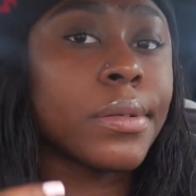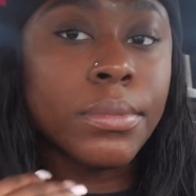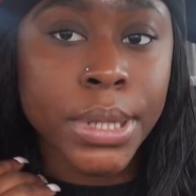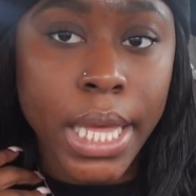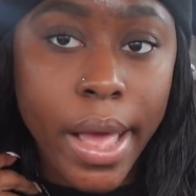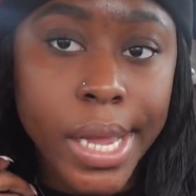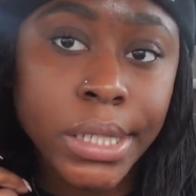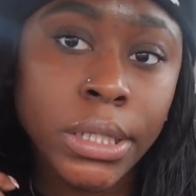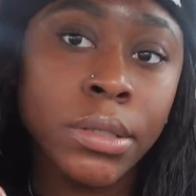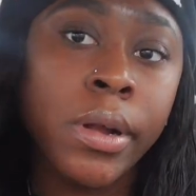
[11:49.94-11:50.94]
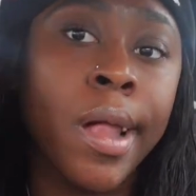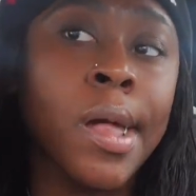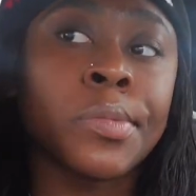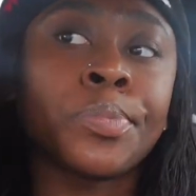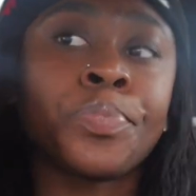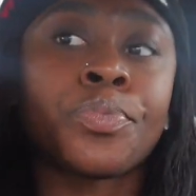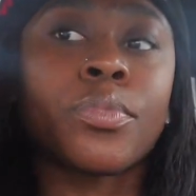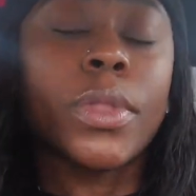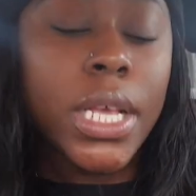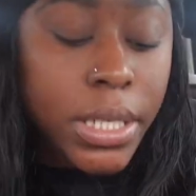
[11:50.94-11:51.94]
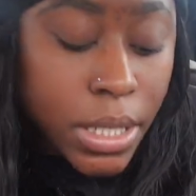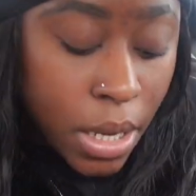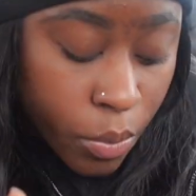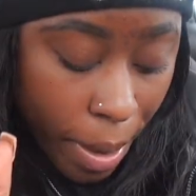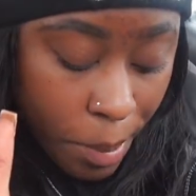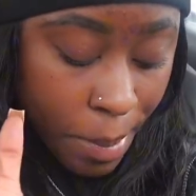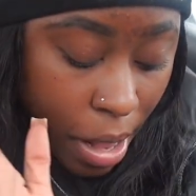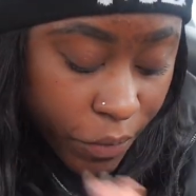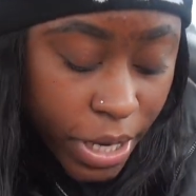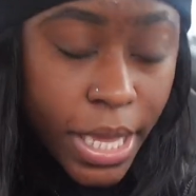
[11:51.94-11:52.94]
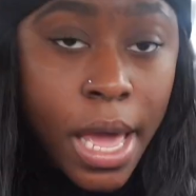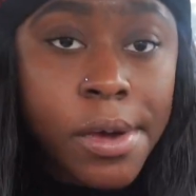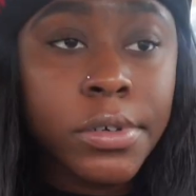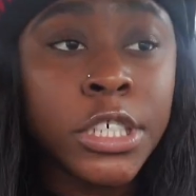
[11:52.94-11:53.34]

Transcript: But yes. This is going to wrap up my video.